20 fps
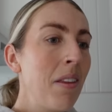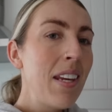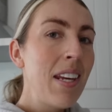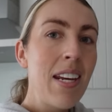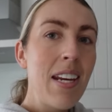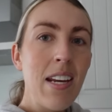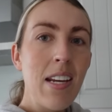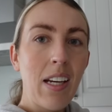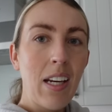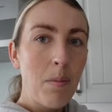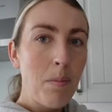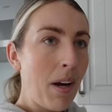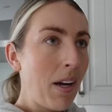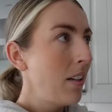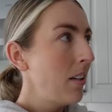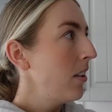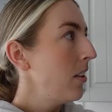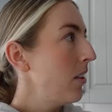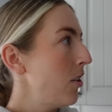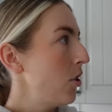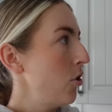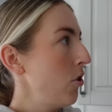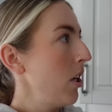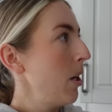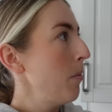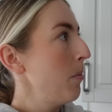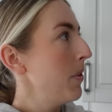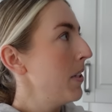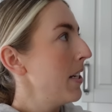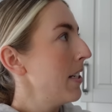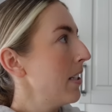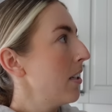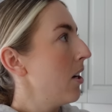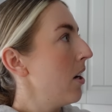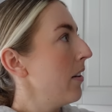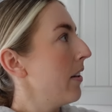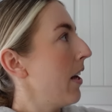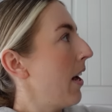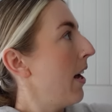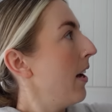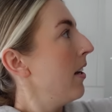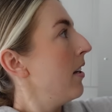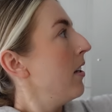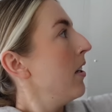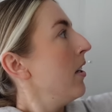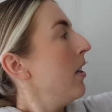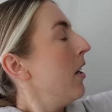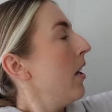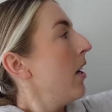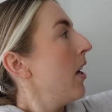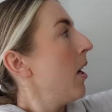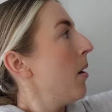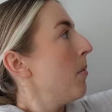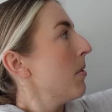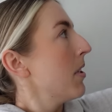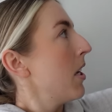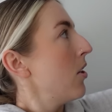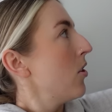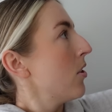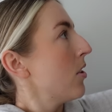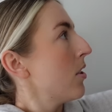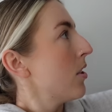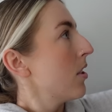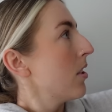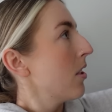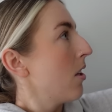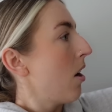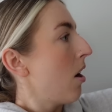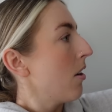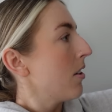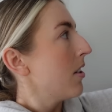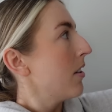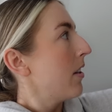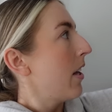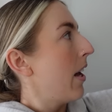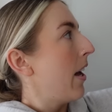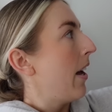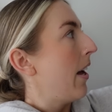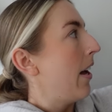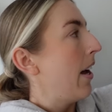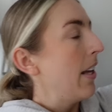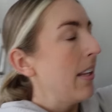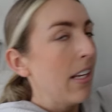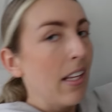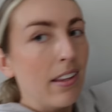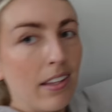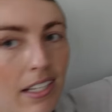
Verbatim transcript: the command strips. It's like that. Um, so just slot there, and then